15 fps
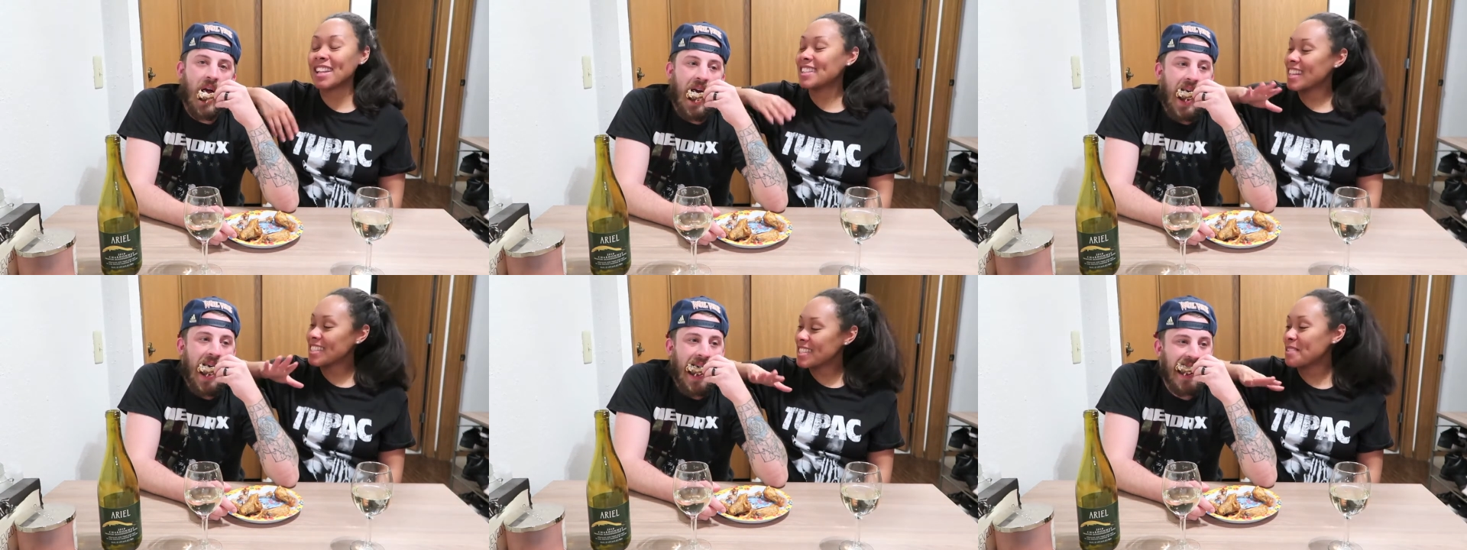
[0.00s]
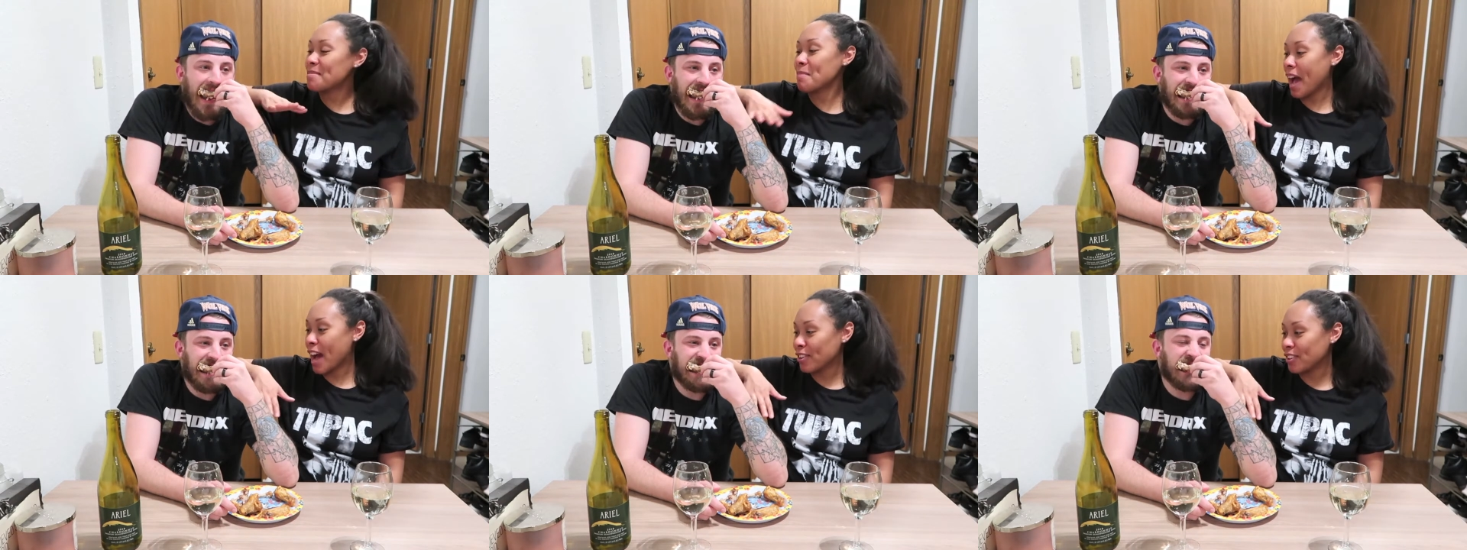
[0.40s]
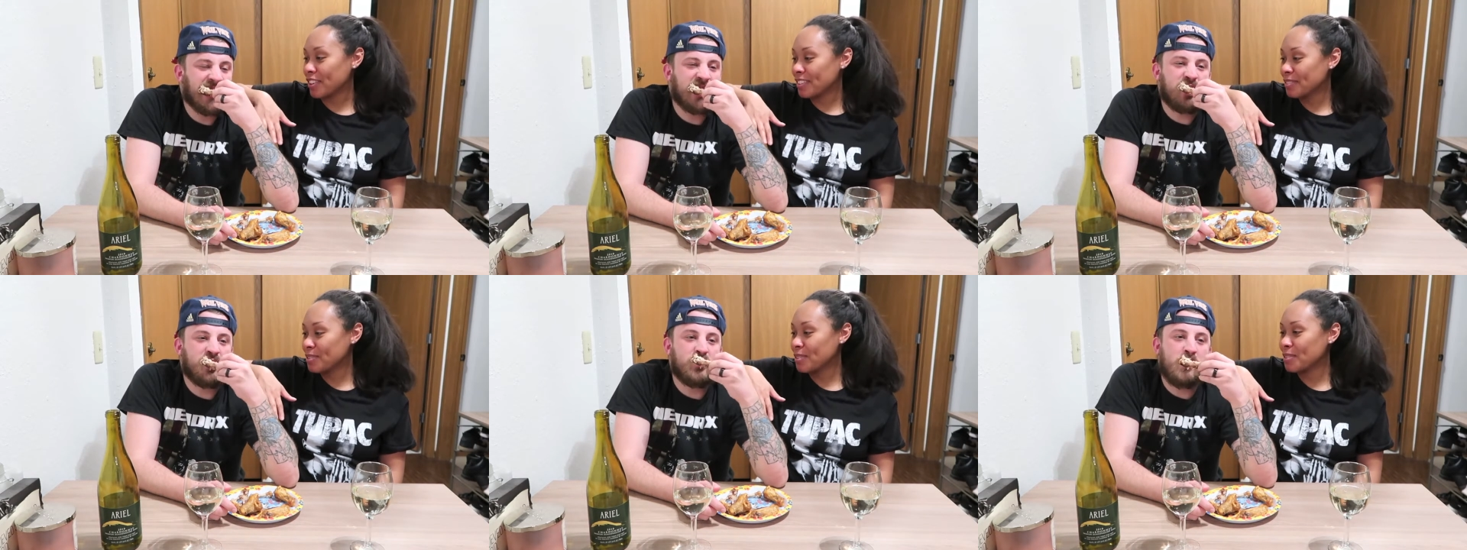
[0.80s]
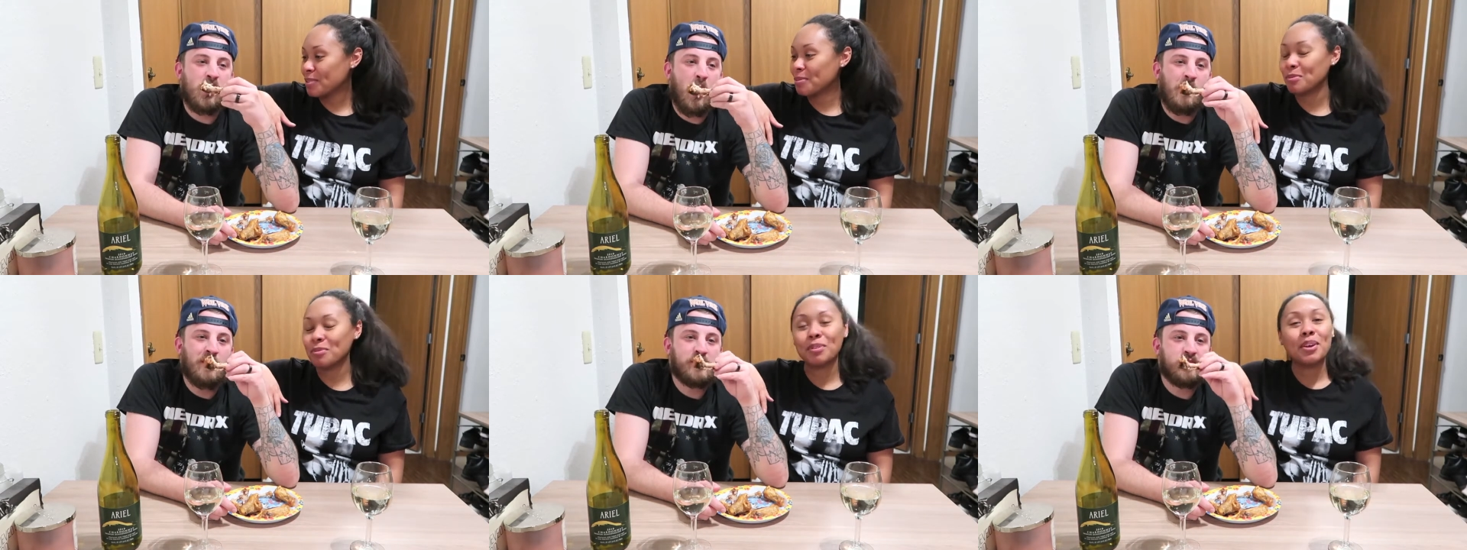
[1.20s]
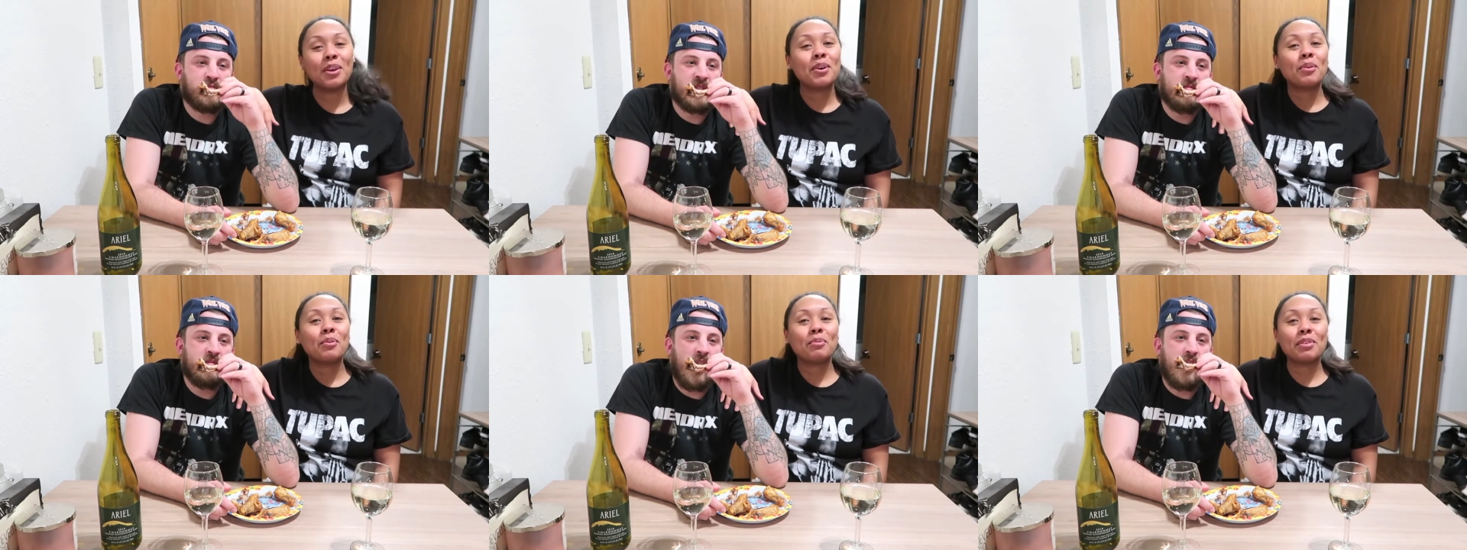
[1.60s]
Speaker 1: it doesn't matter.
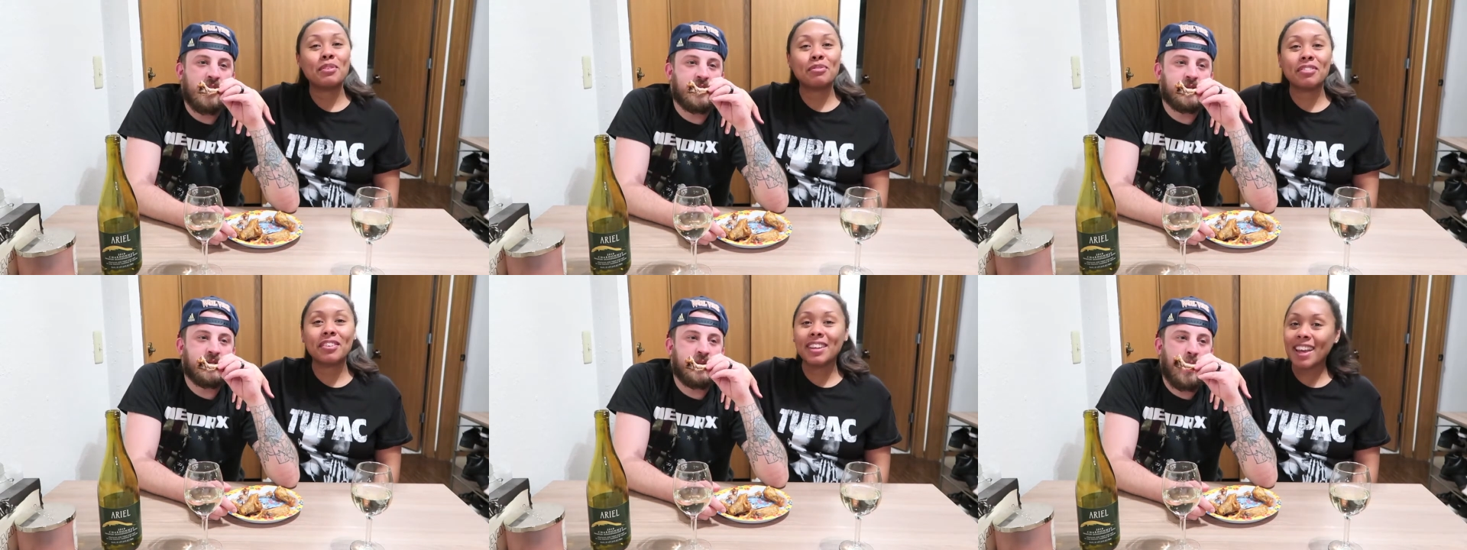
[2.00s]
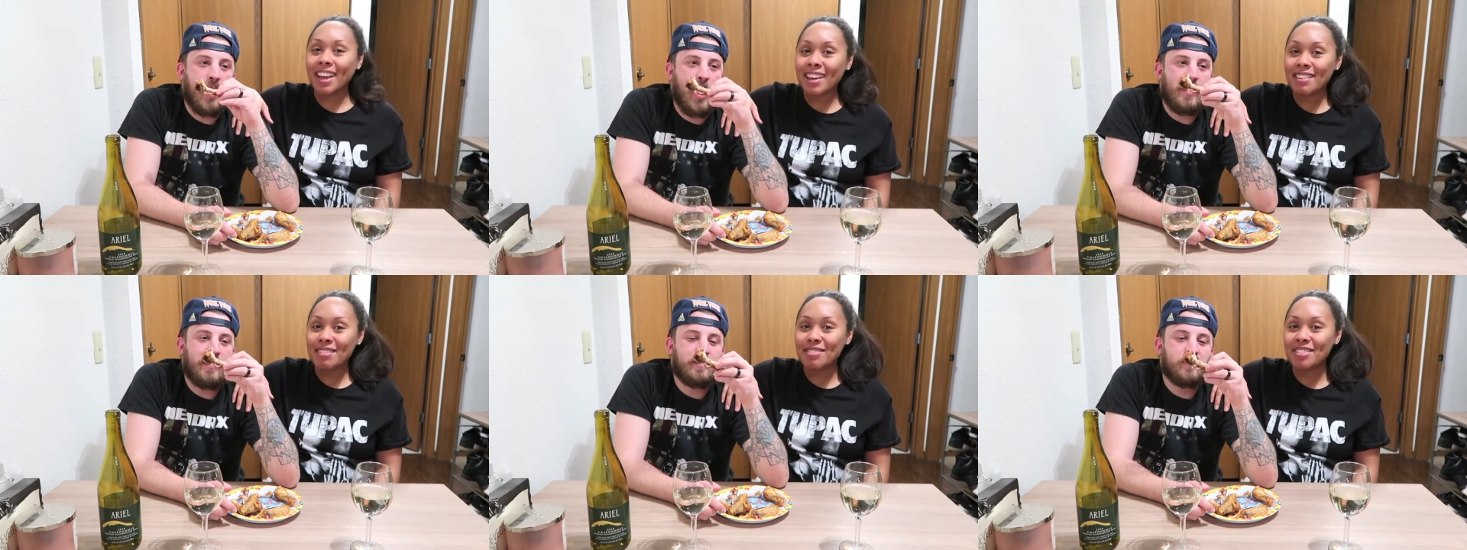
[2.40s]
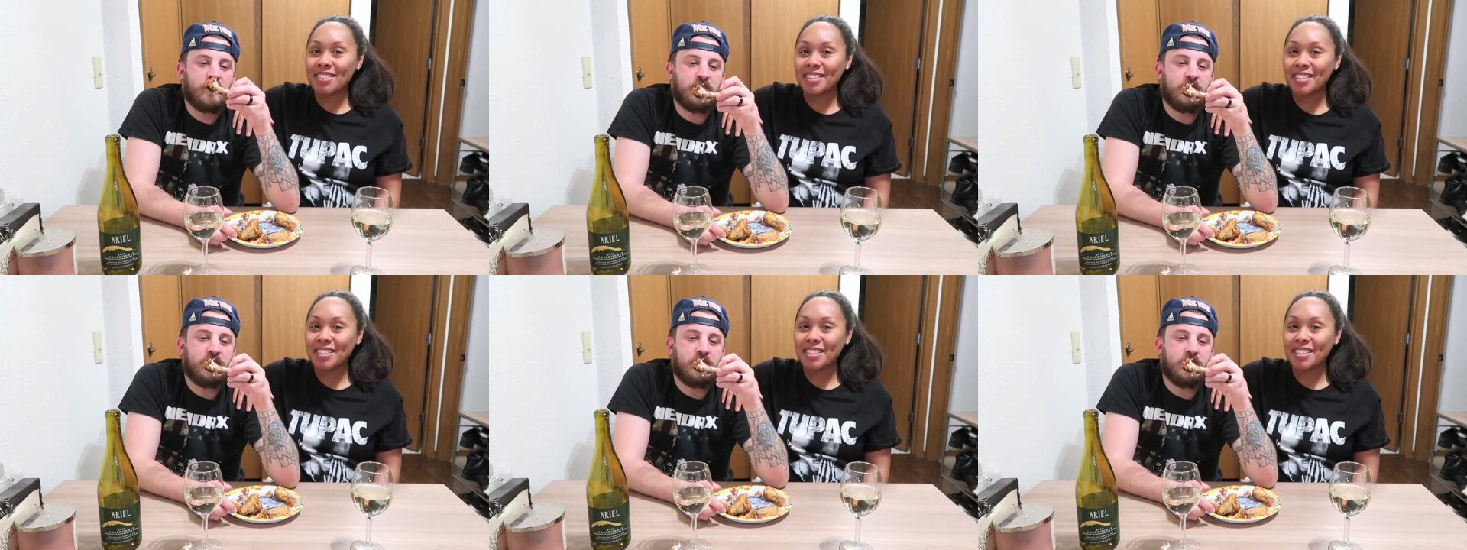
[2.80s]
We forgave